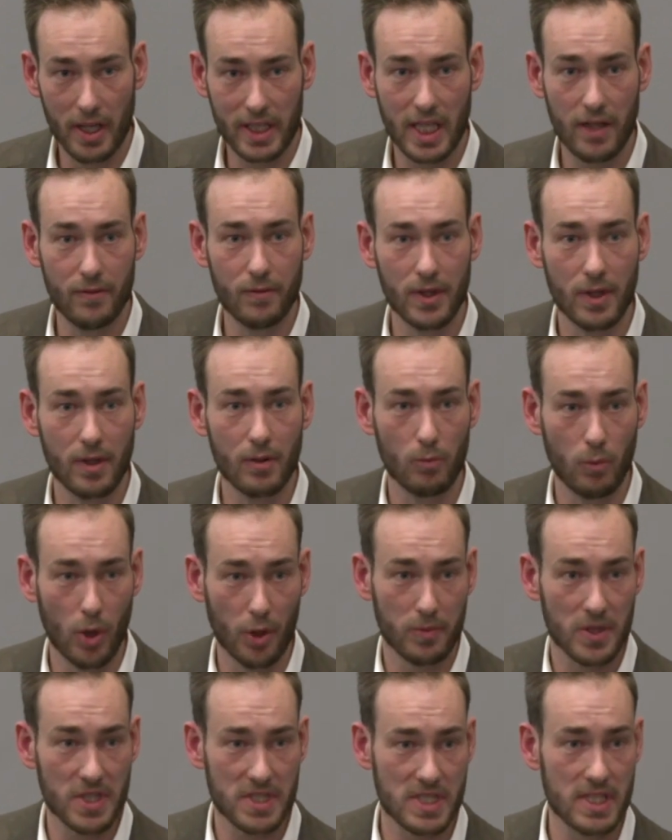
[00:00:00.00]
given
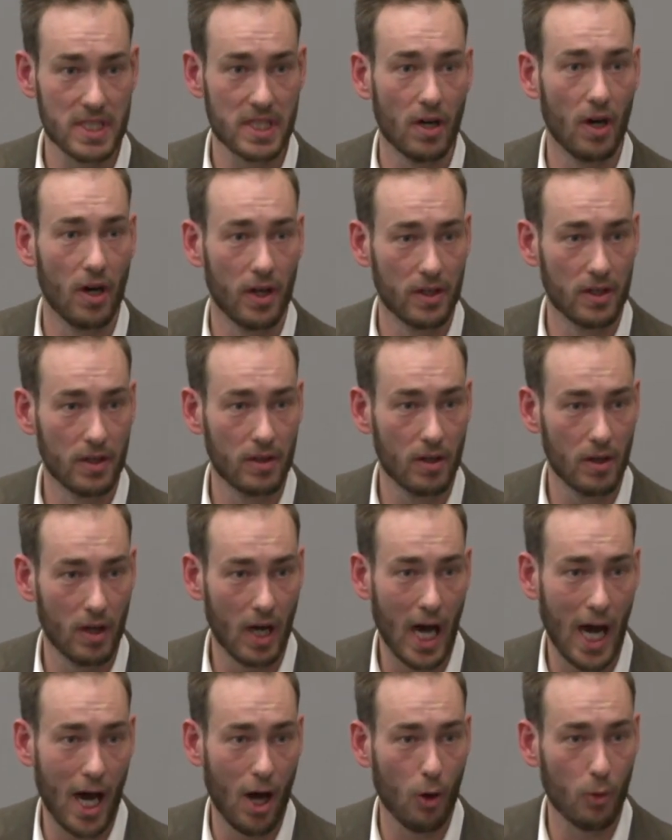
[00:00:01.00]
what we see on
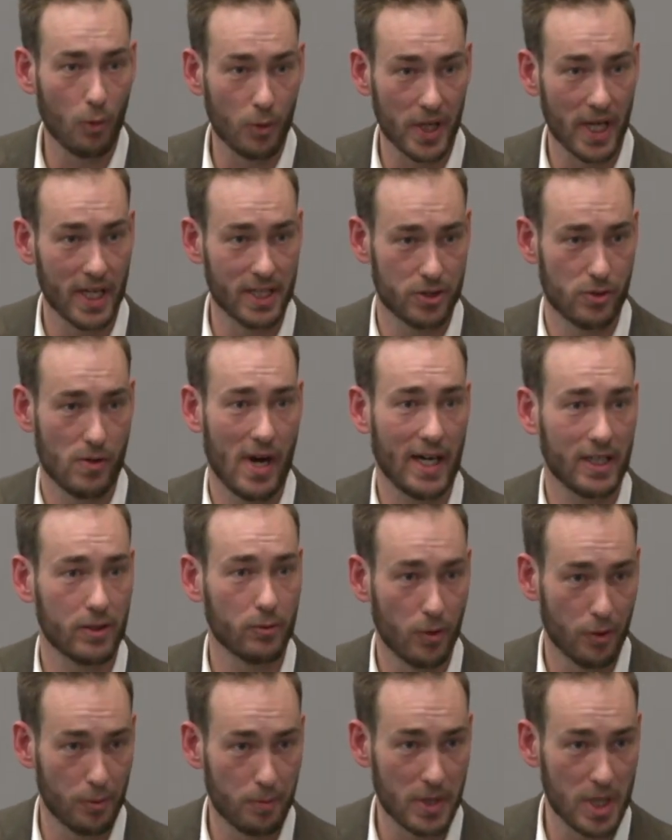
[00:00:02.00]
how we interact
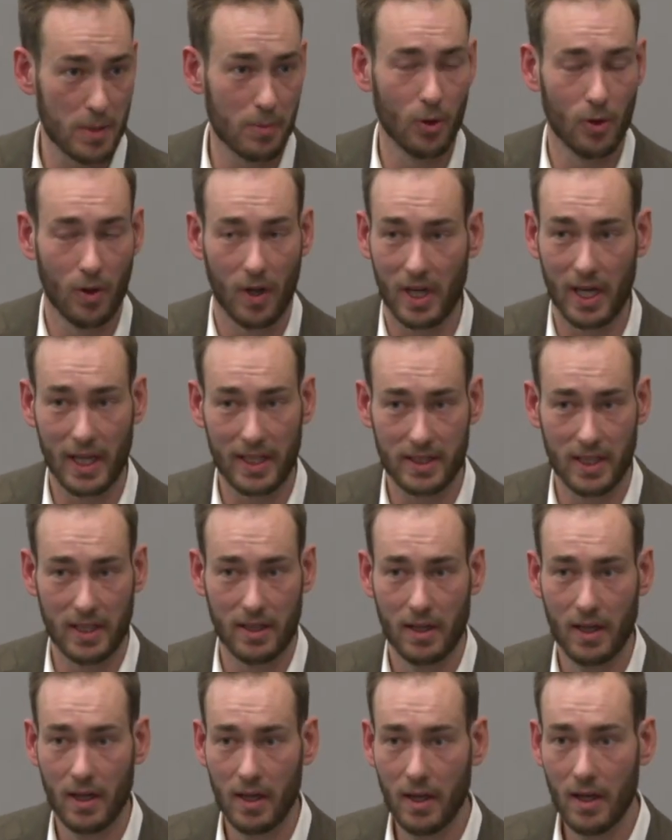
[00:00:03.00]
with people on LinkedIn,
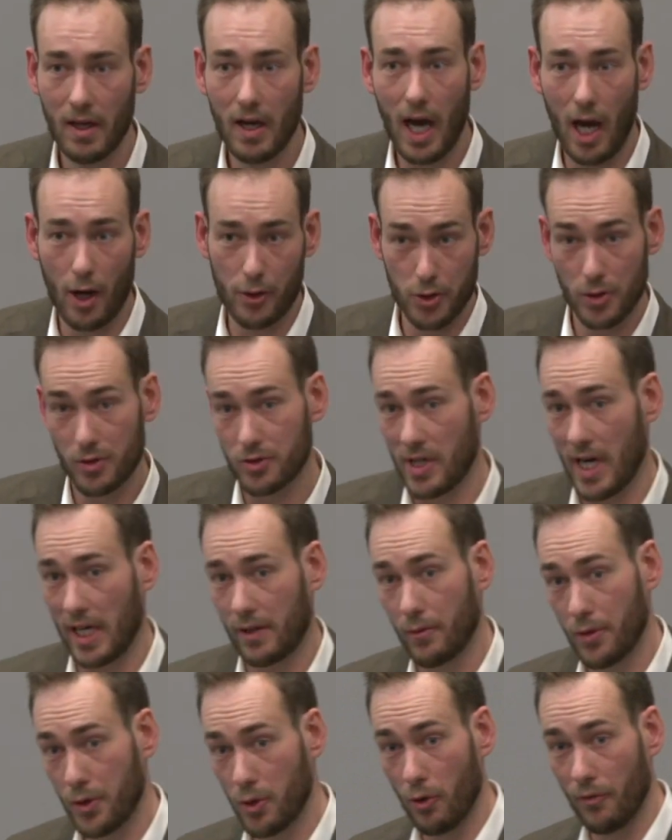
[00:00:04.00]
how you
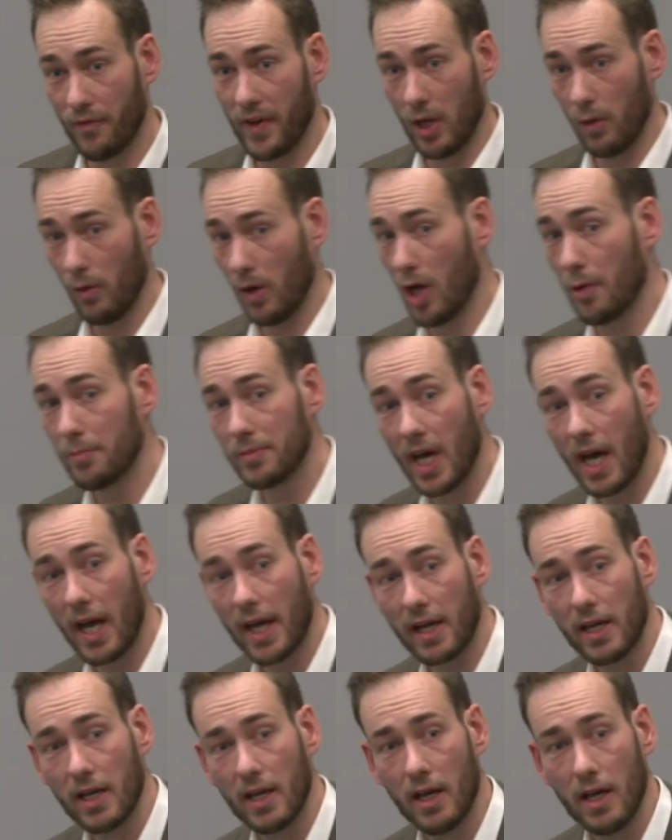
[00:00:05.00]
interact with your fellow
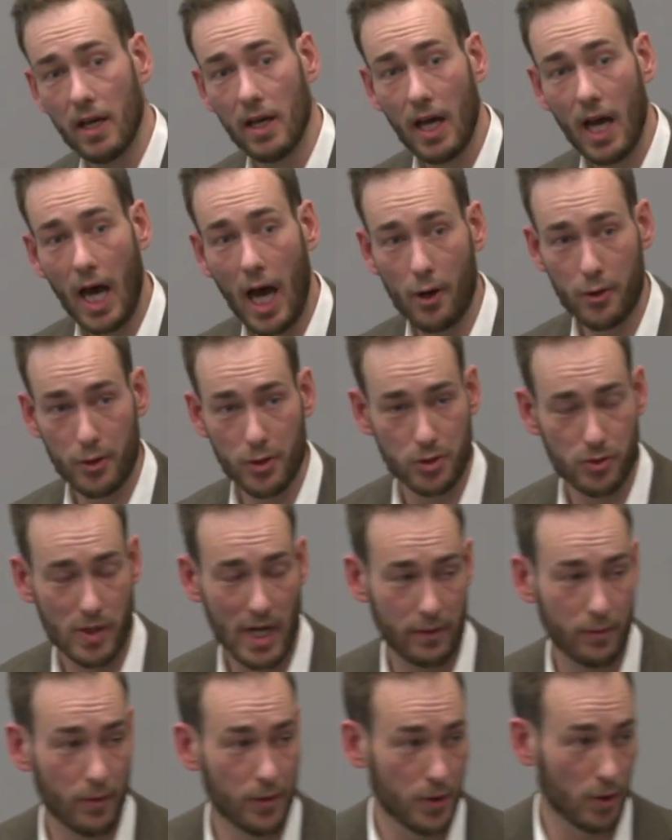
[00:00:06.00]
alumni, how you
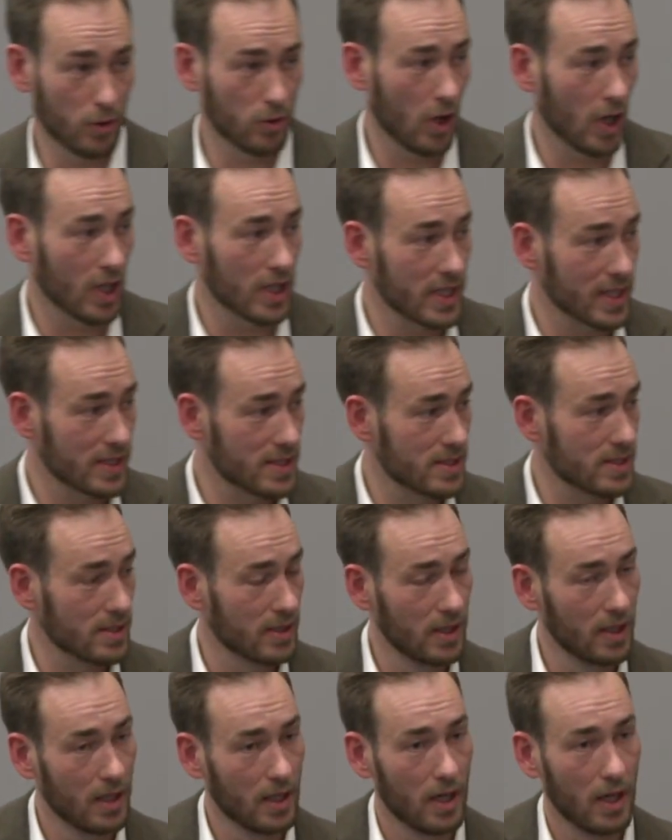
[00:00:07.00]
interact with your colleagues,
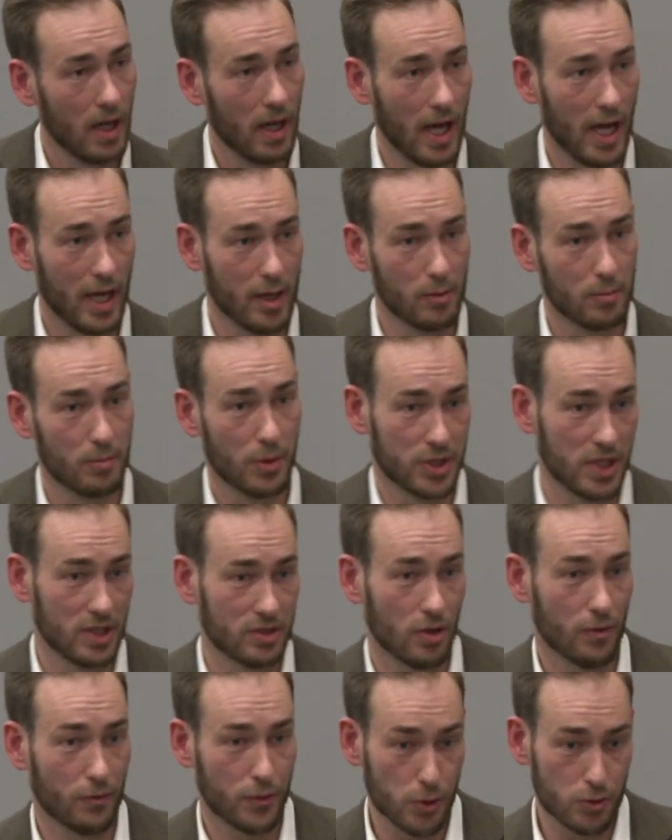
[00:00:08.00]
and
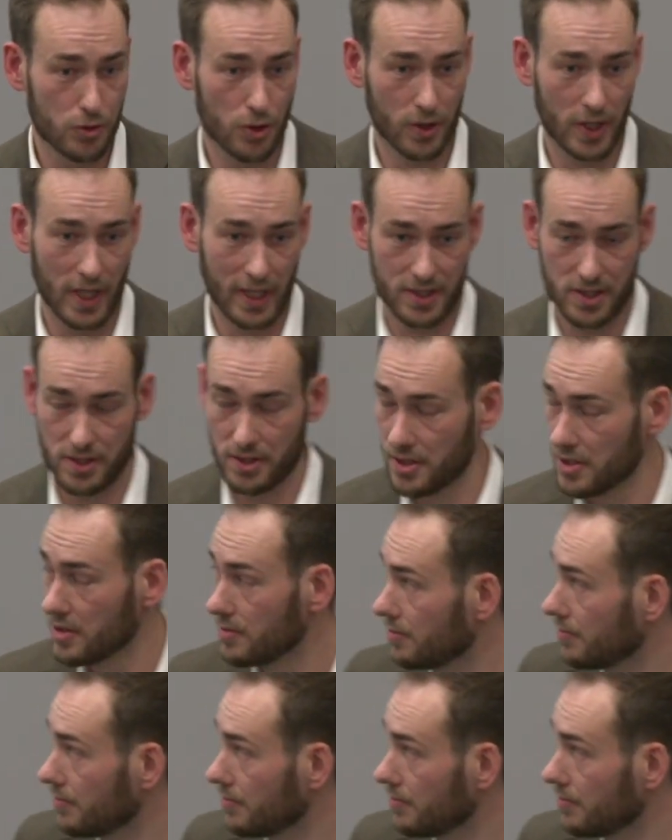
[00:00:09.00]
potential future connections.